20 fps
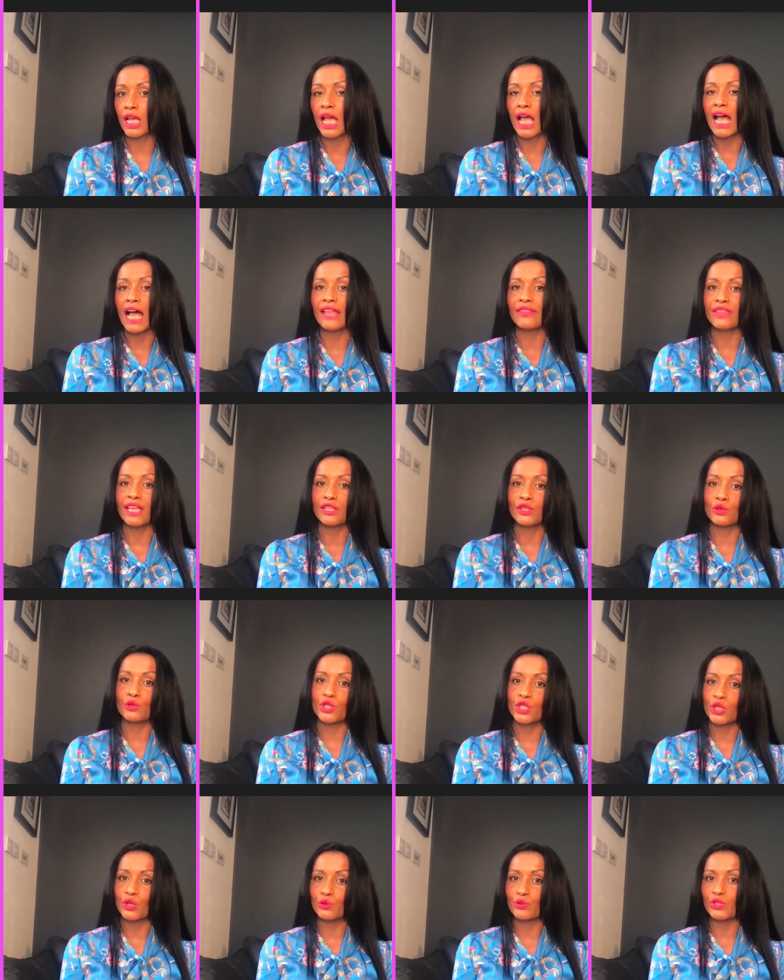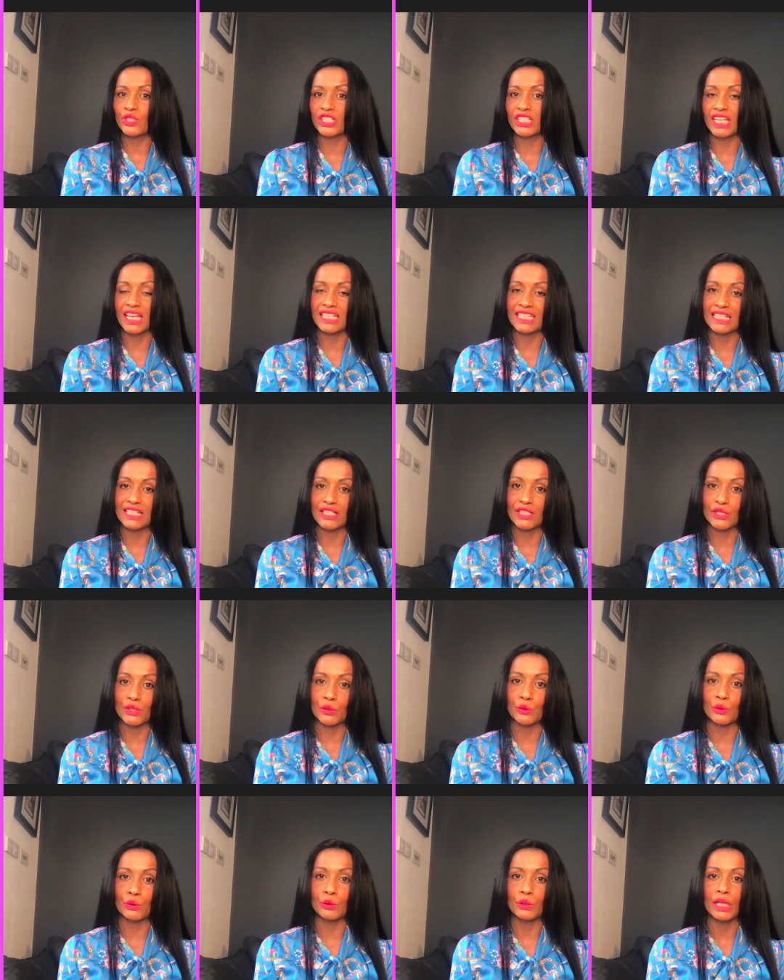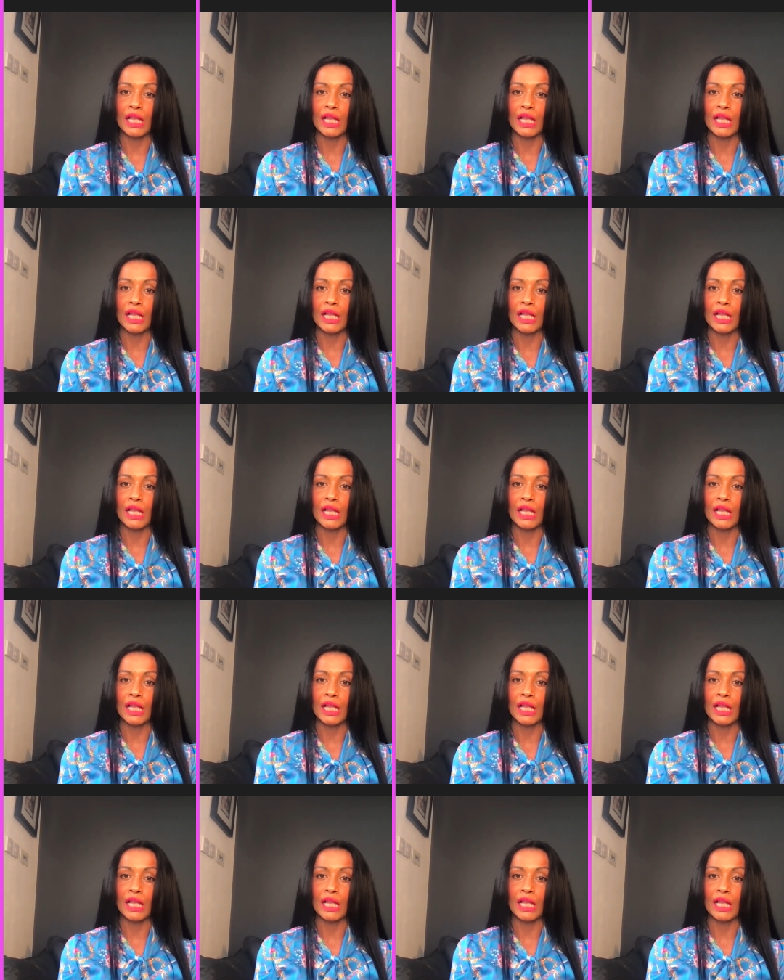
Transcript: and that your children study at school,